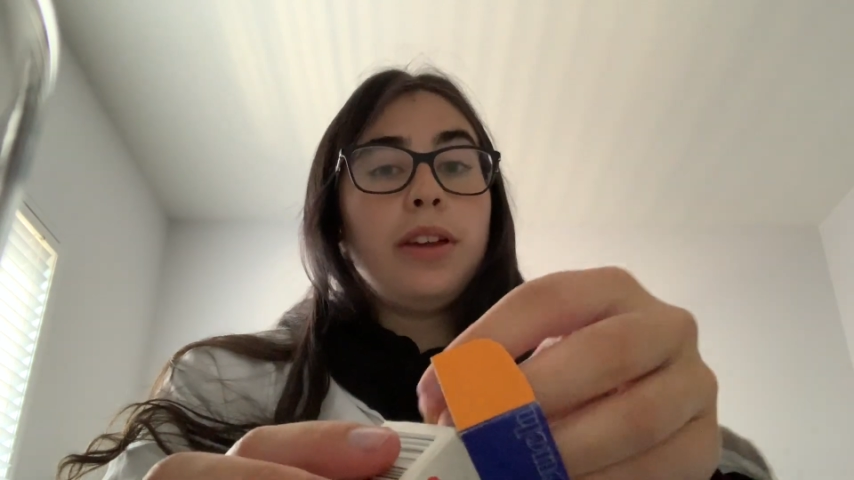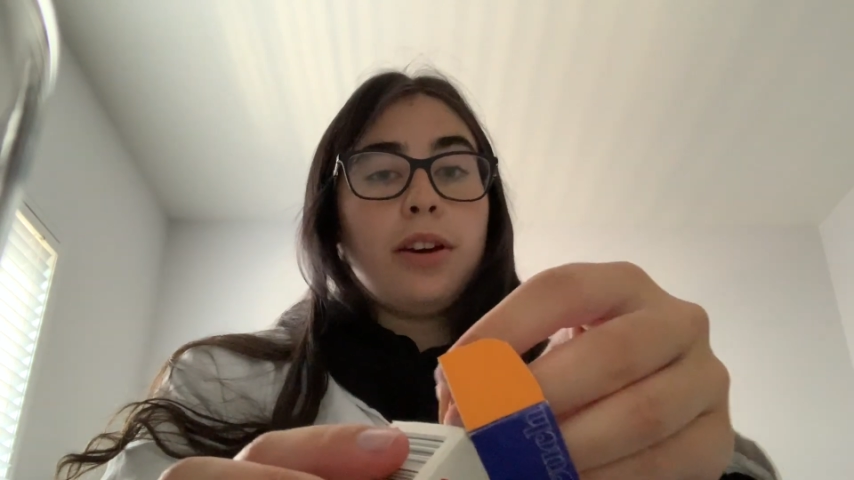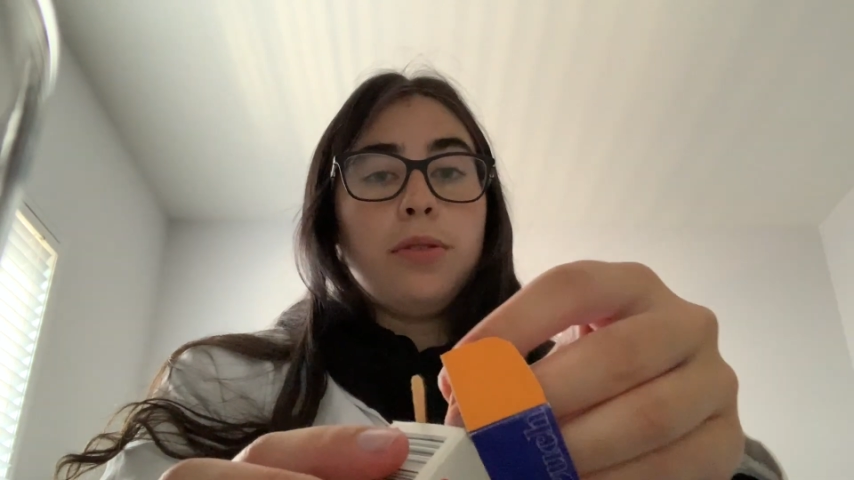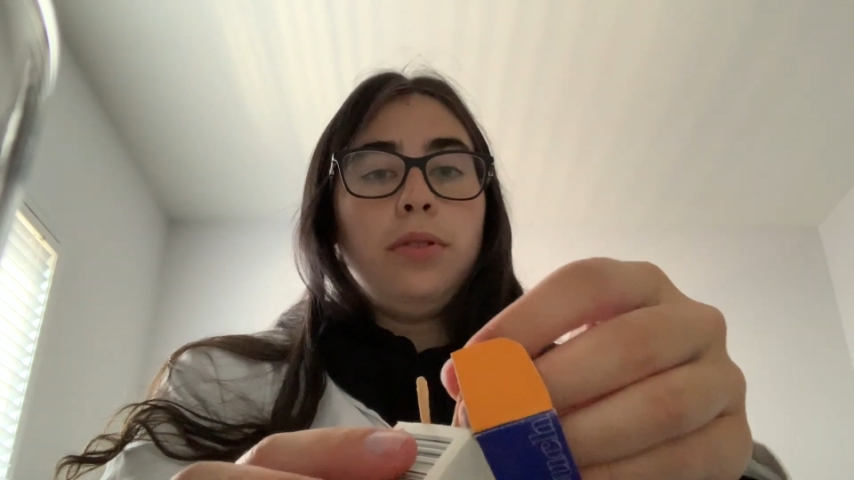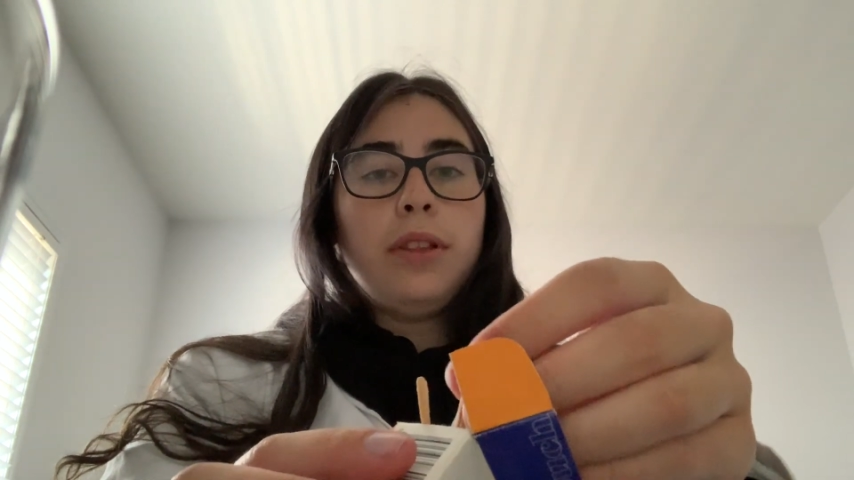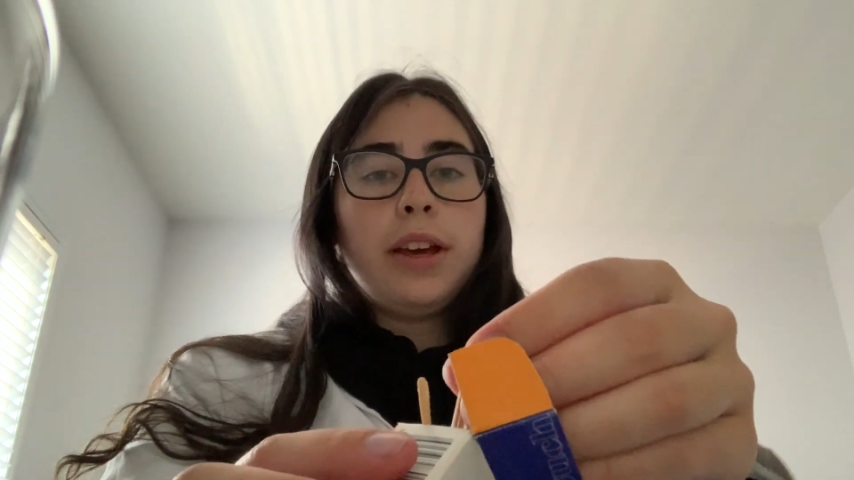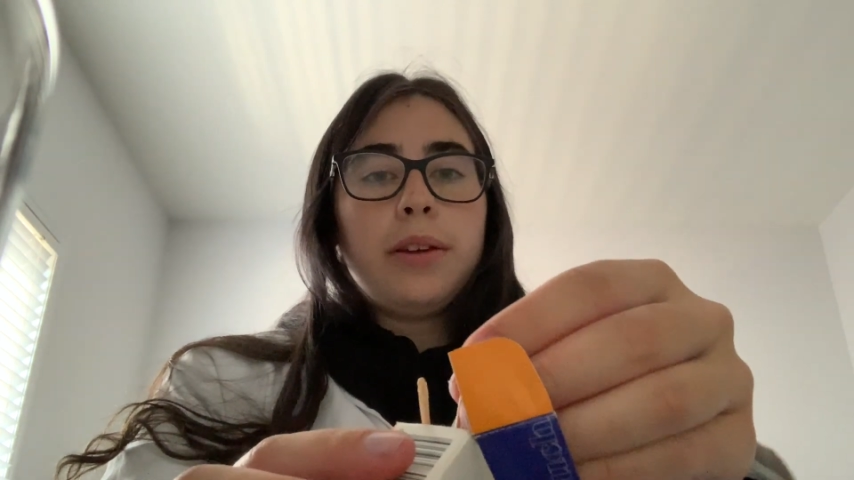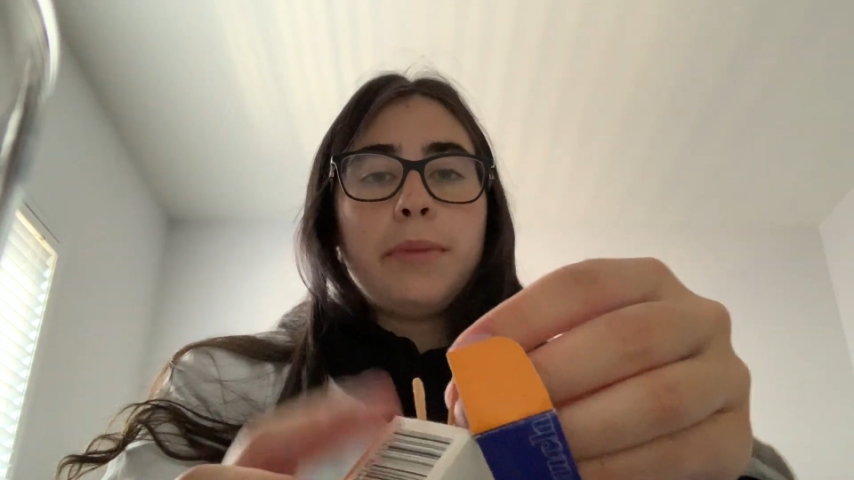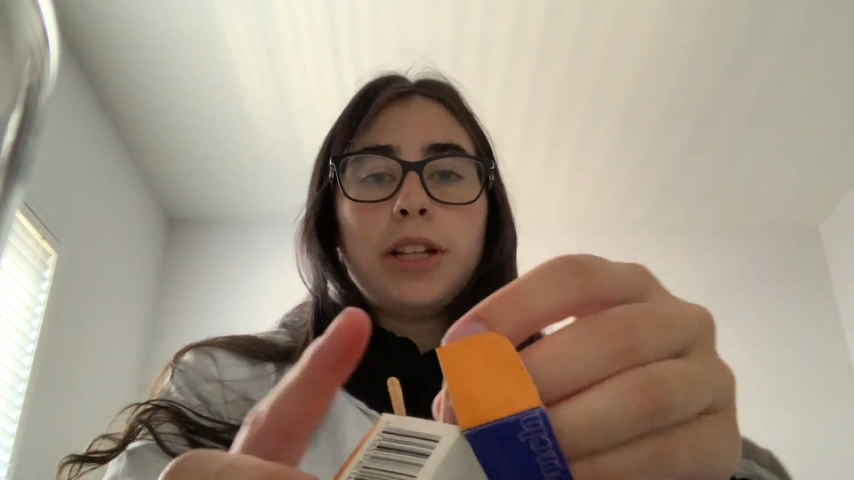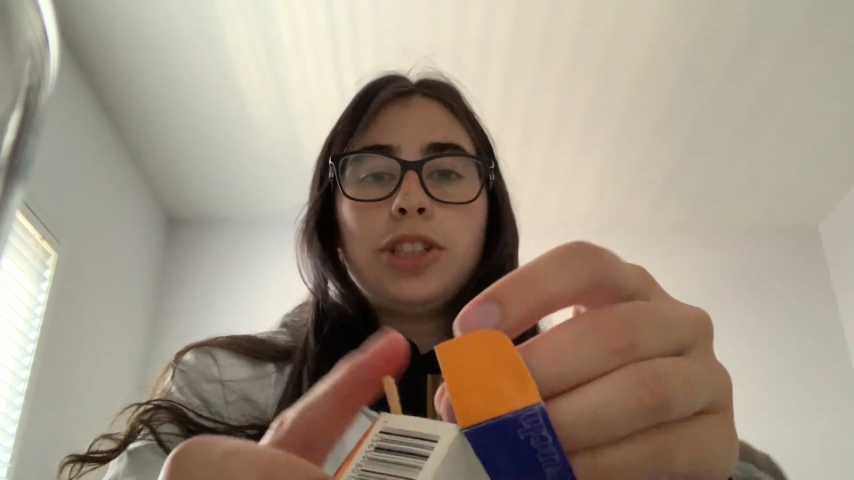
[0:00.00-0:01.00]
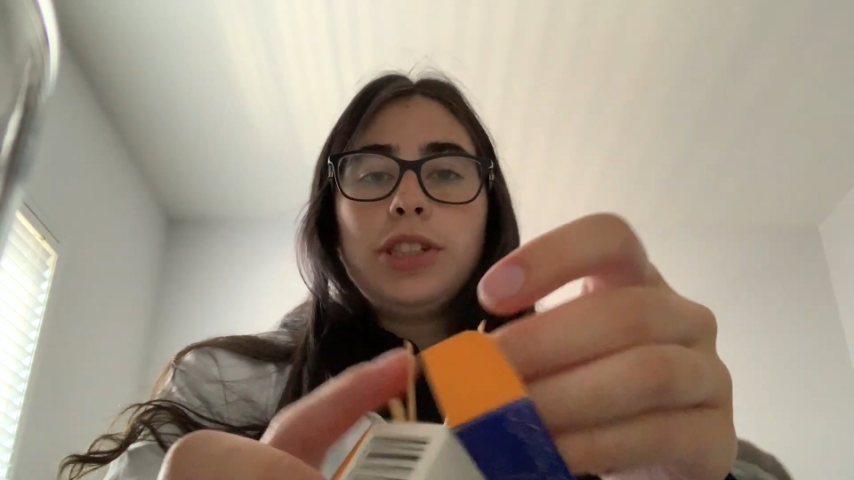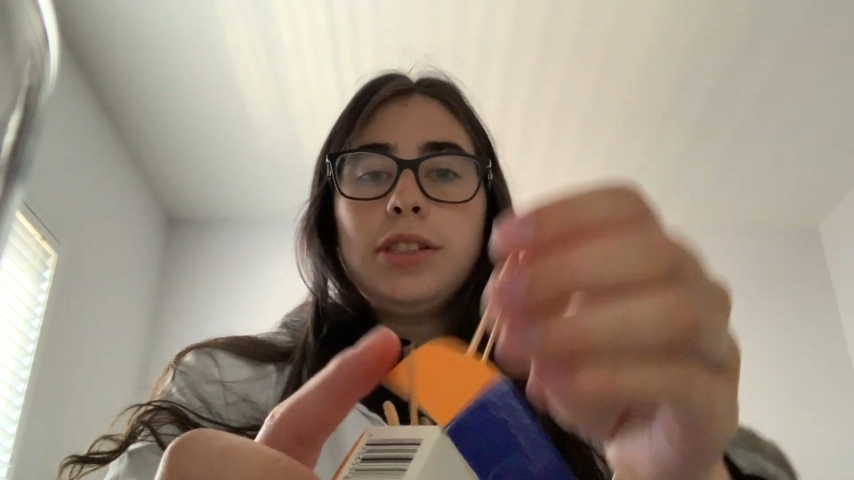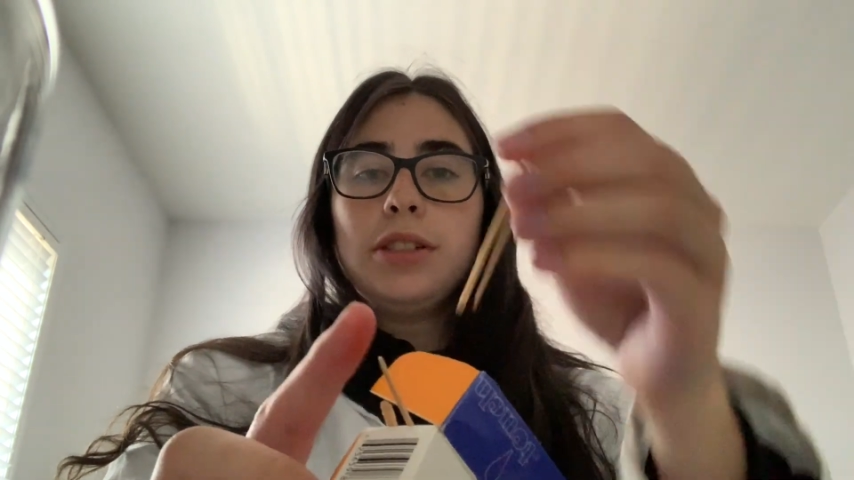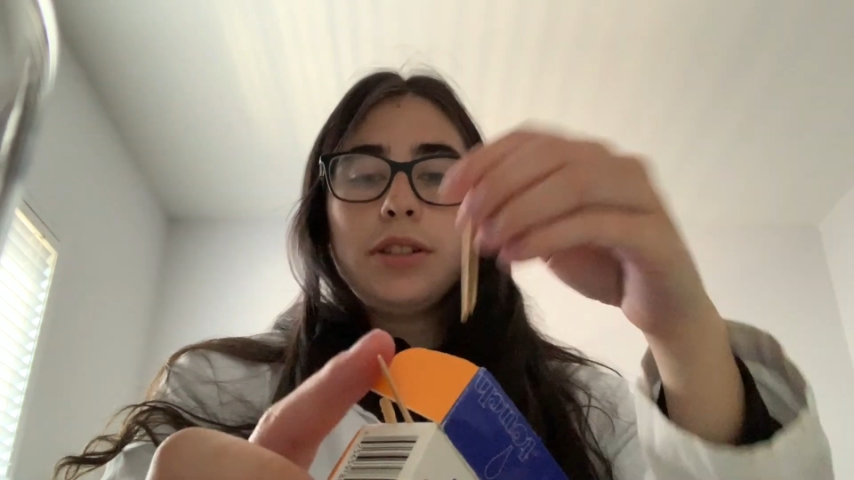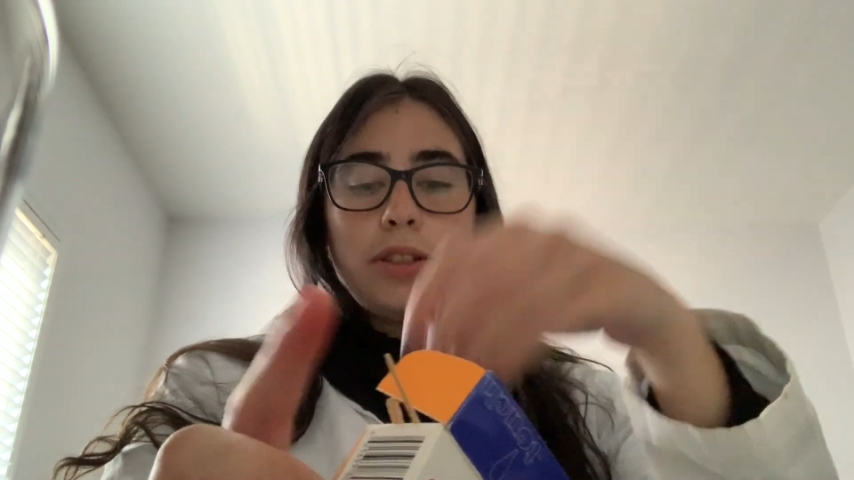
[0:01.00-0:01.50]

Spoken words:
out, like I mentioned.